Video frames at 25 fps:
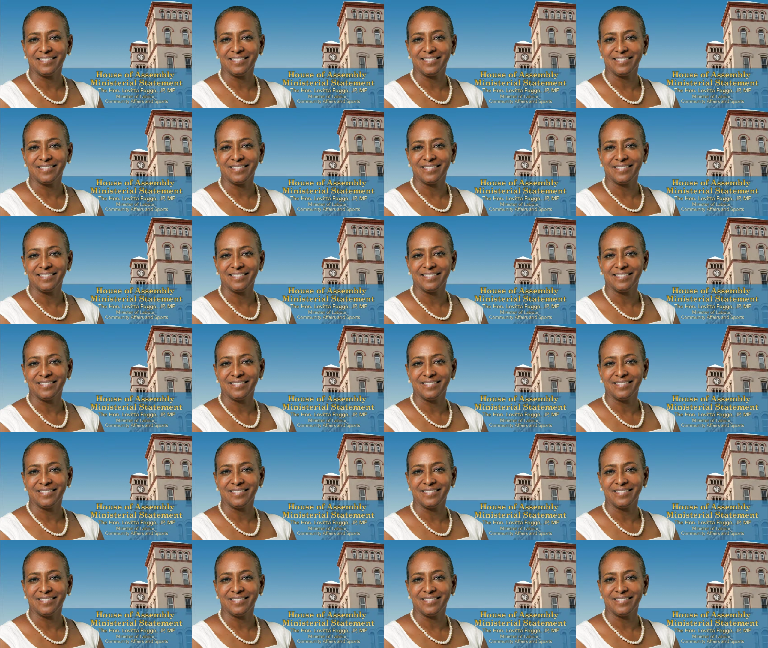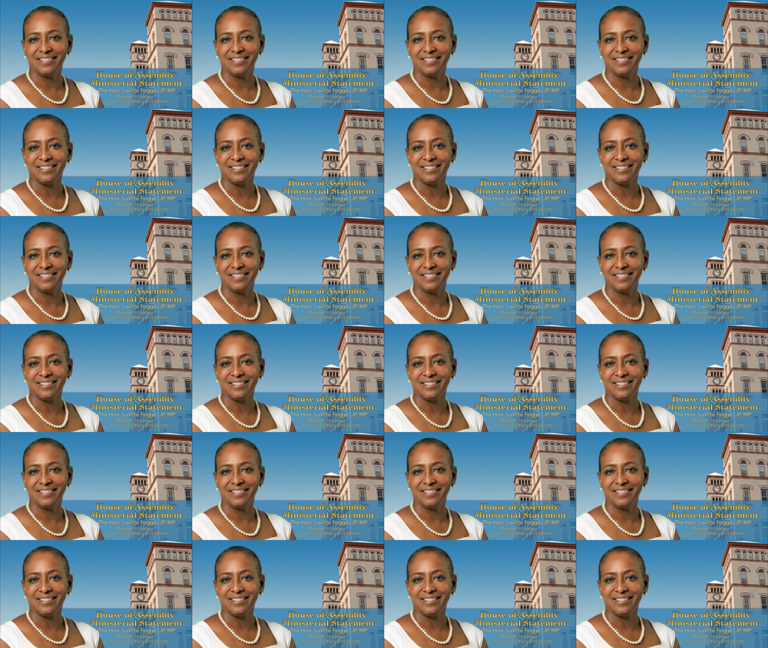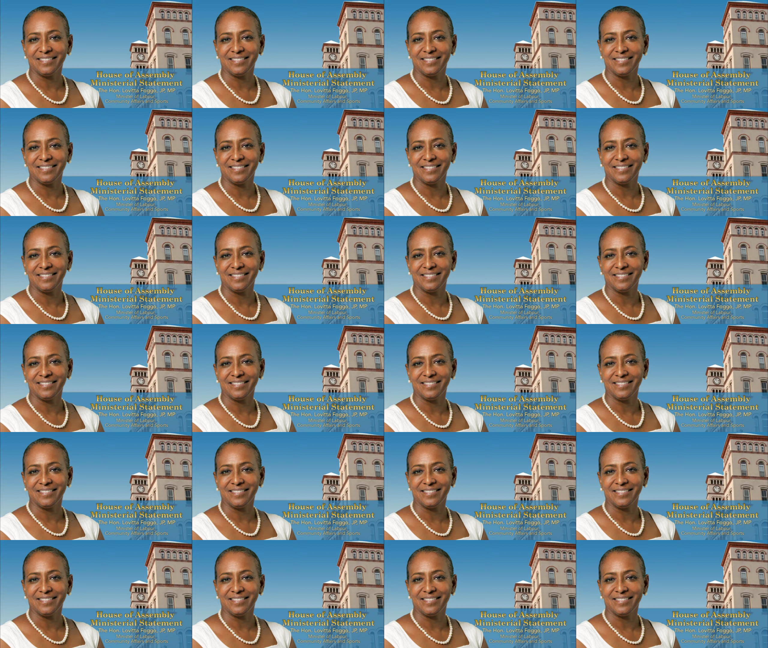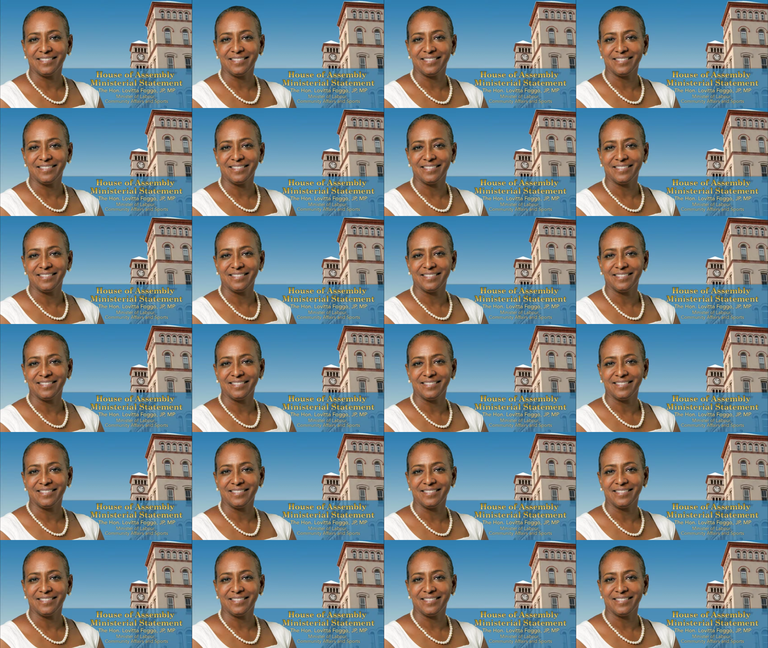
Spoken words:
This is a still picture; no speech is visible.